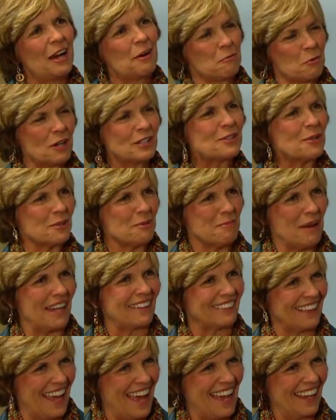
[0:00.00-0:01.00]
I wondered
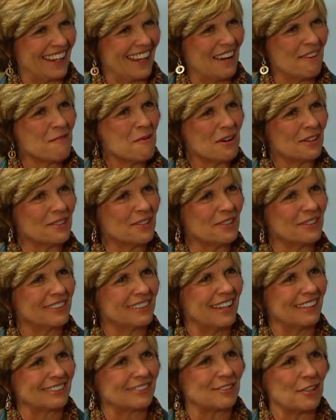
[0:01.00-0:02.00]
about that.
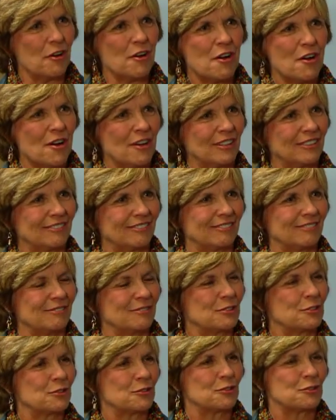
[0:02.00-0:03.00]
I saw
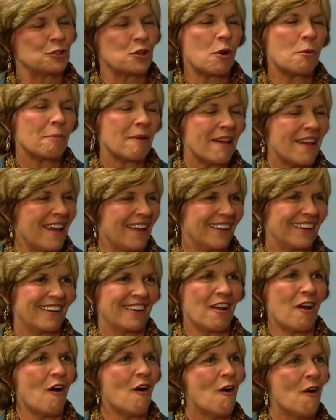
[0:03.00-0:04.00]
Chopin
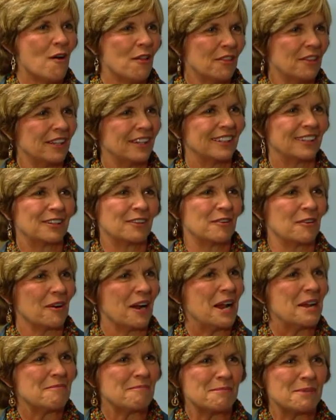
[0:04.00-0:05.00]
and all the
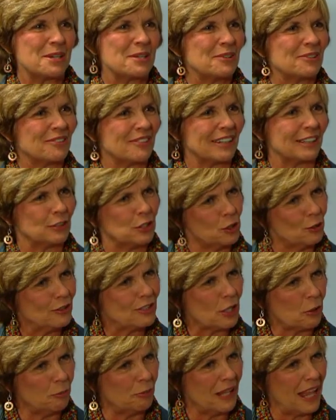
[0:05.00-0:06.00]
great music. Do you
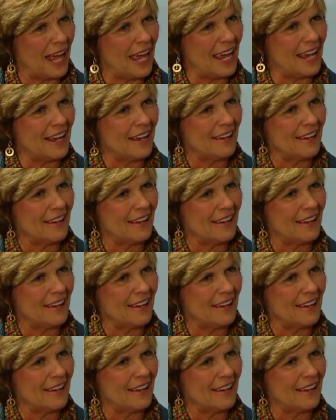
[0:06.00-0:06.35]
still play?